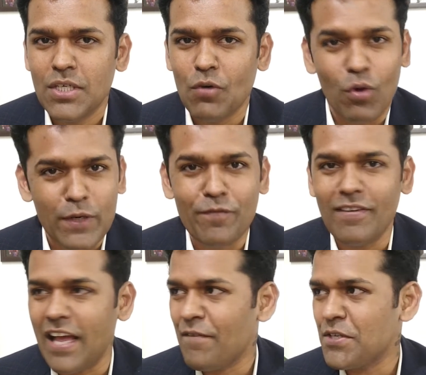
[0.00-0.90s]
What if
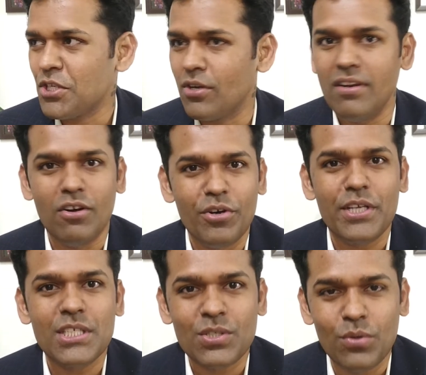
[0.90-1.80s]
life is a learning
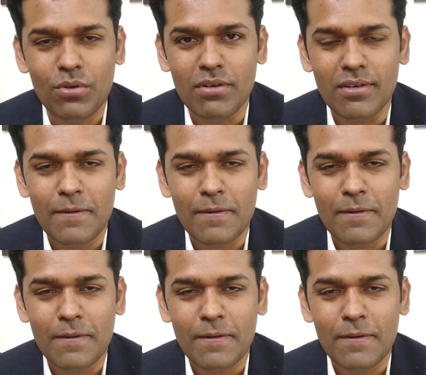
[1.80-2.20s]
school?